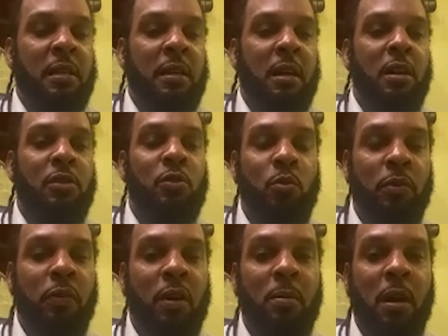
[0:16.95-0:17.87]
Arzu, the
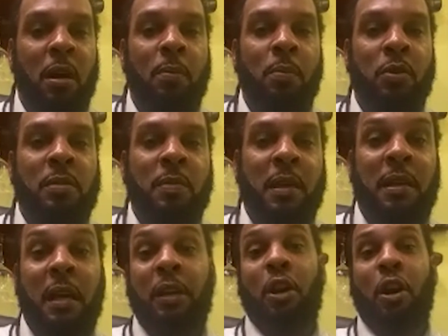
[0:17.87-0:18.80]
former ombudsman,
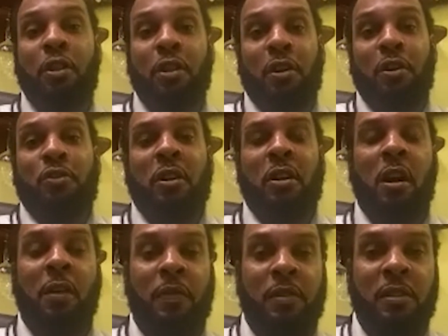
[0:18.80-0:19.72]
and other contract
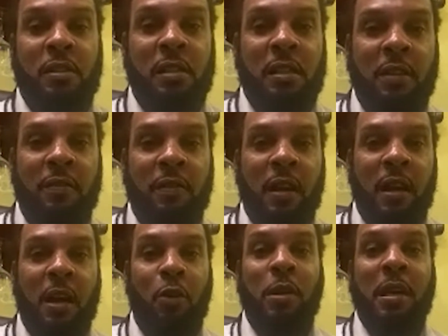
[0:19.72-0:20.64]
officers have
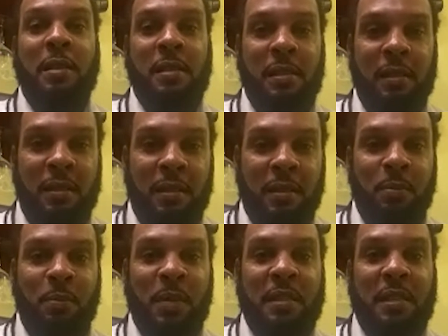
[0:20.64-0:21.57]
acquiesced,
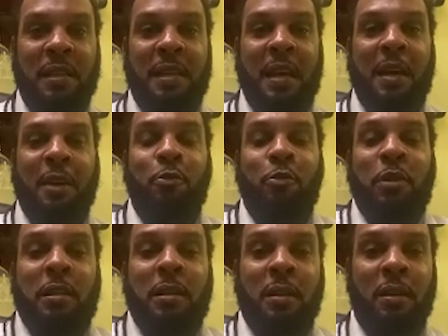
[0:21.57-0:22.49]
basically agreed
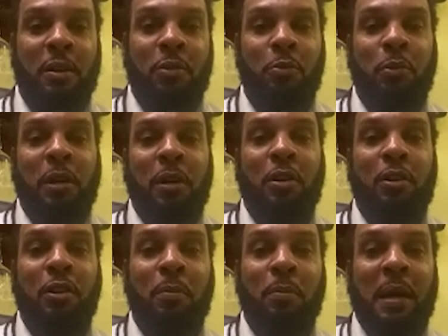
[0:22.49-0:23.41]
to their
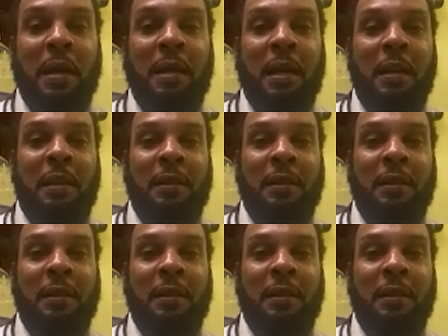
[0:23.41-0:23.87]
conduct by not